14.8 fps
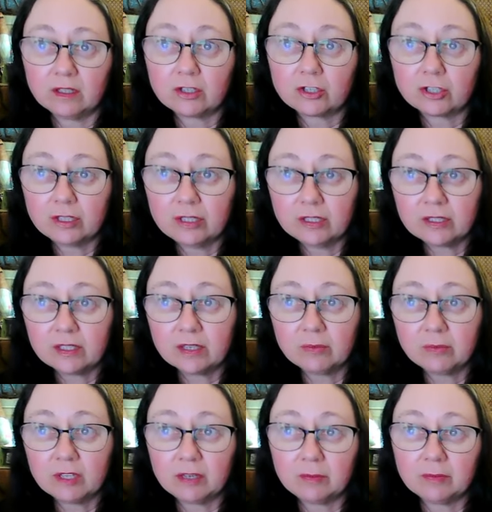She is
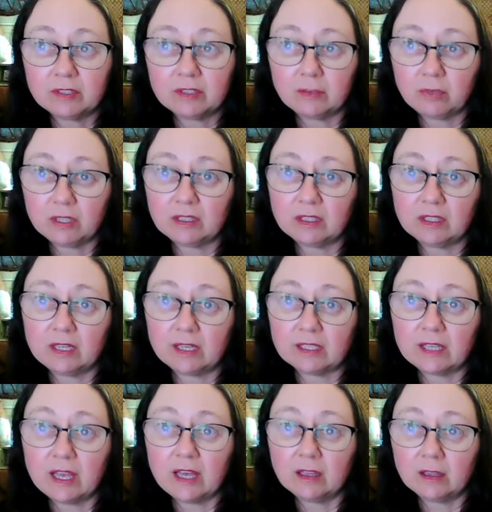sometimes depicted
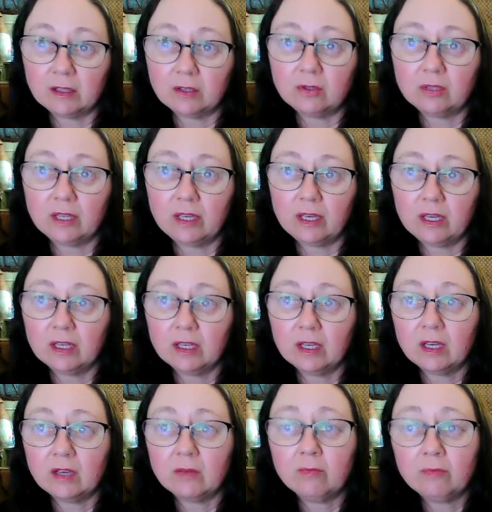as a lonely,
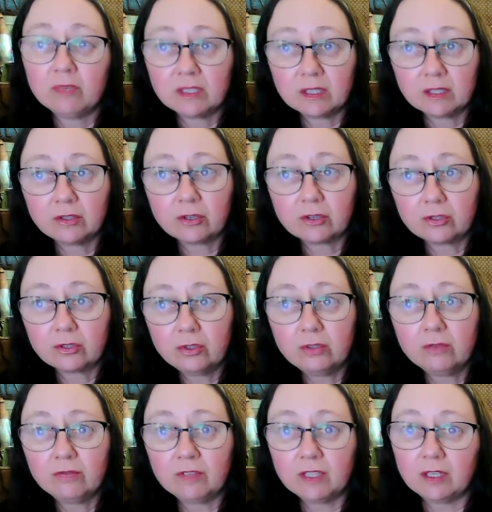
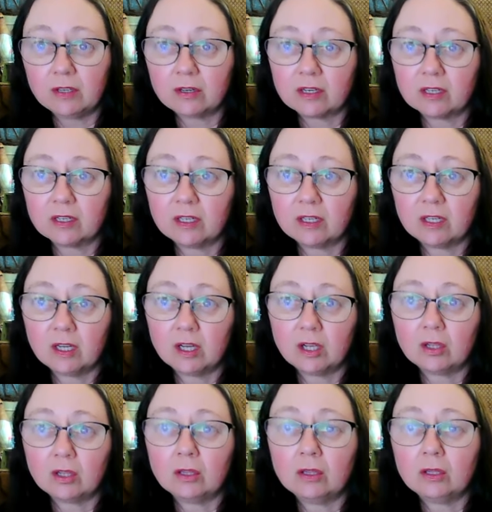misunderstood figure,
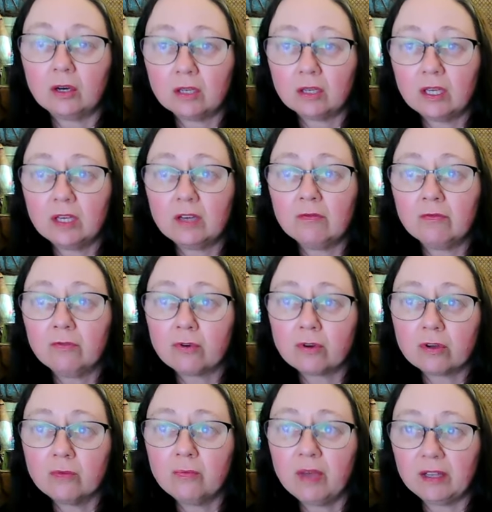longing for
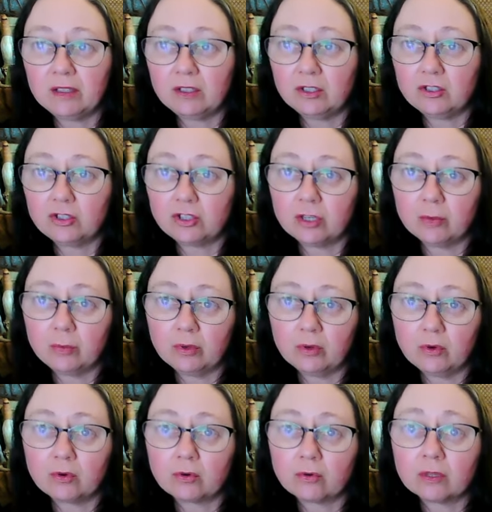companionship
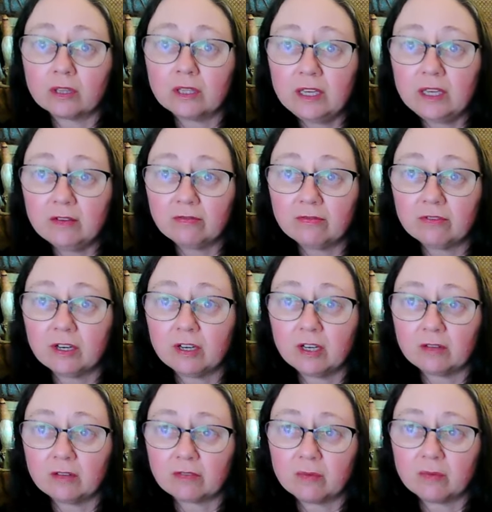or relief
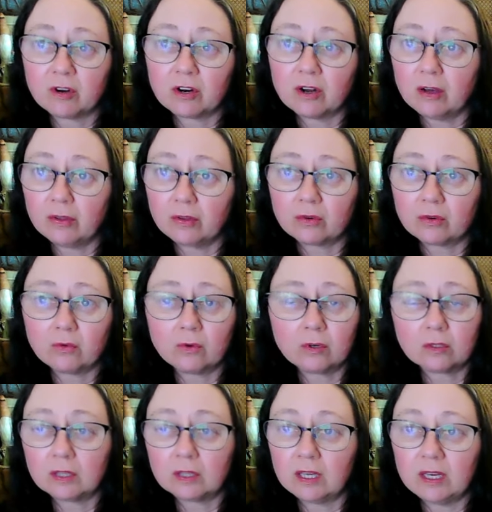from her
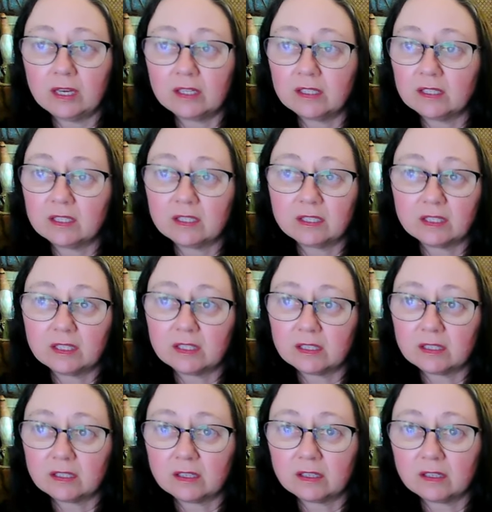otherworldly
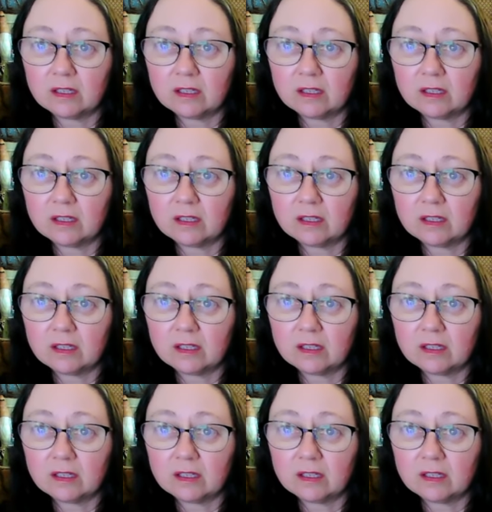existence.